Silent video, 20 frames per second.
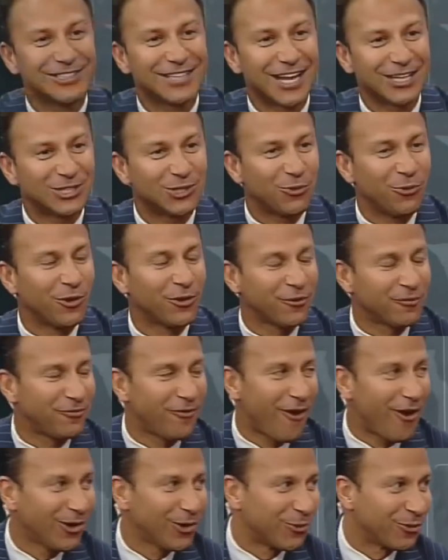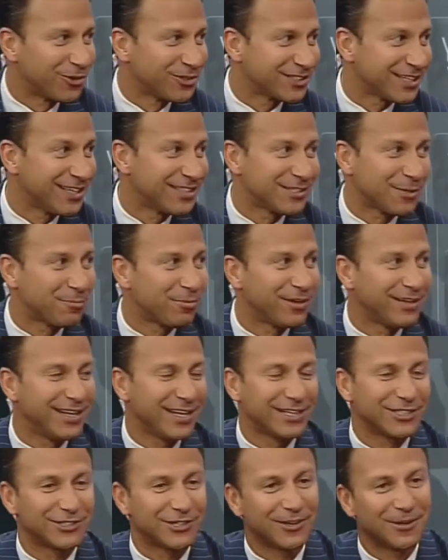H is that Twitter followers is a
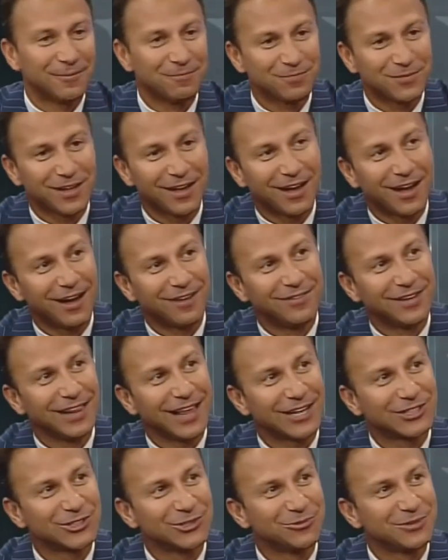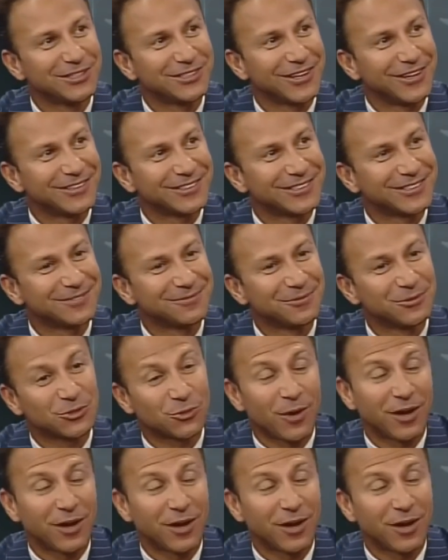predictor of election results.